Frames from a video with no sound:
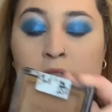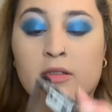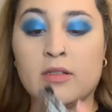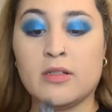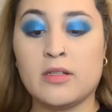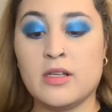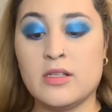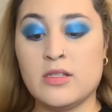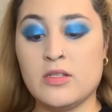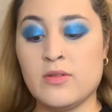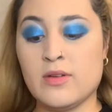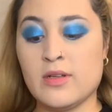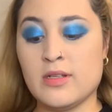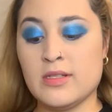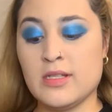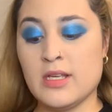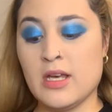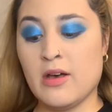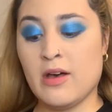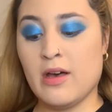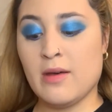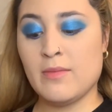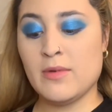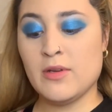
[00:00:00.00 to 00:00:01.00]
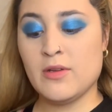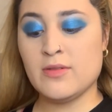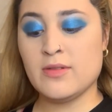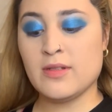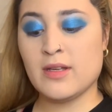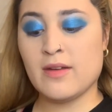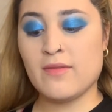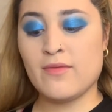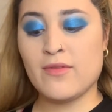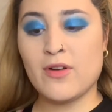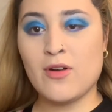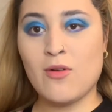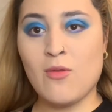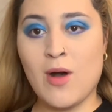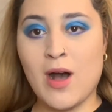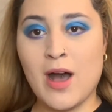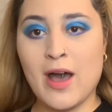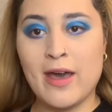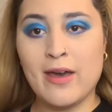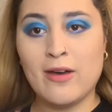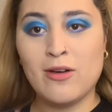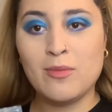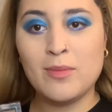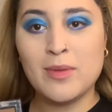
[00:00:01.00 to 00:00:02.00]
As you can tell, I've been using it for a
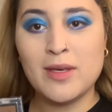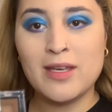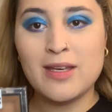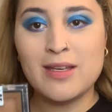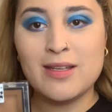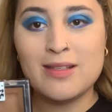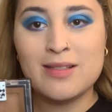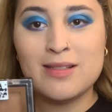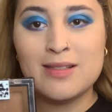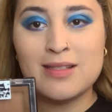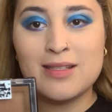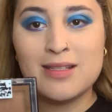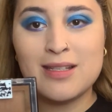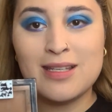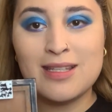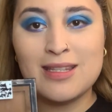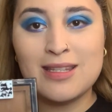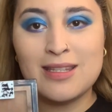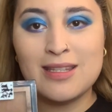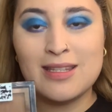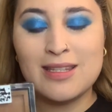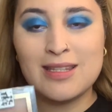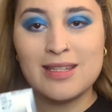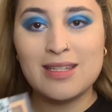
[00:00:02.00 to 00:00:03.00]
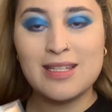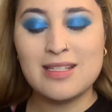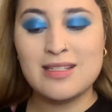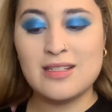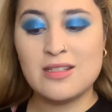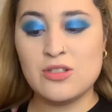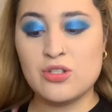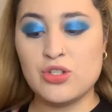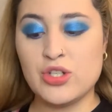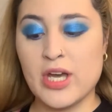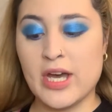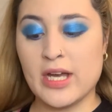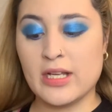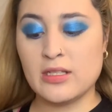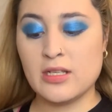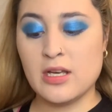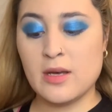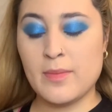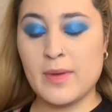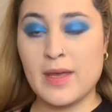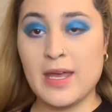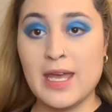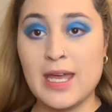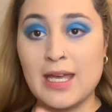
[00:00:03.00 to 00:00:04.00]
while because this is jacked up.
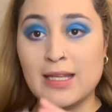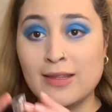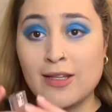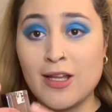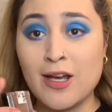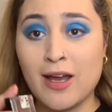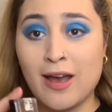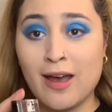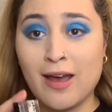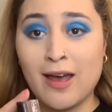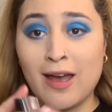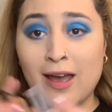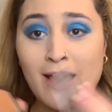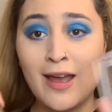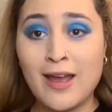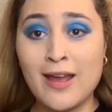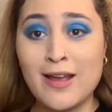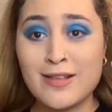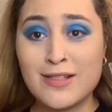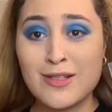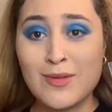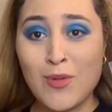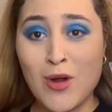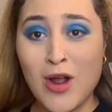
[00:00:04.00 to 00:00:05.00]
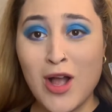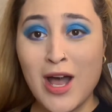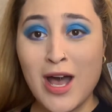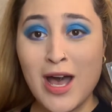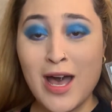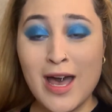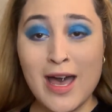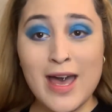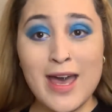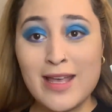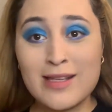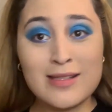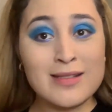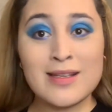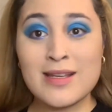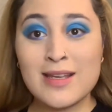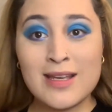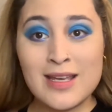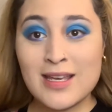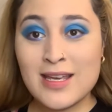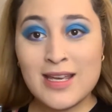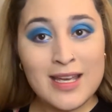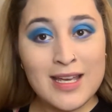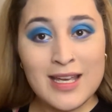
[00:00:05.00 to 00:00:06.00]
And look, surprise,
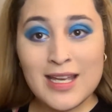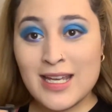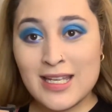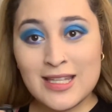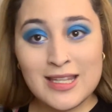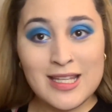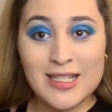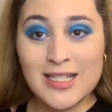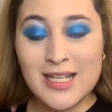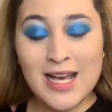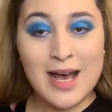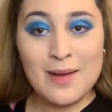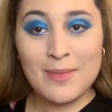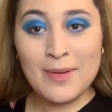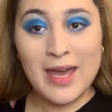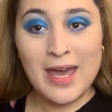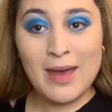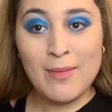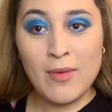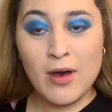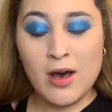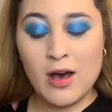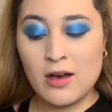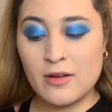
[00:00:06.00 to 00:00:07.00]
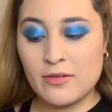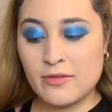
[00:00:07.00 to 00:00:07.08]
the top came off.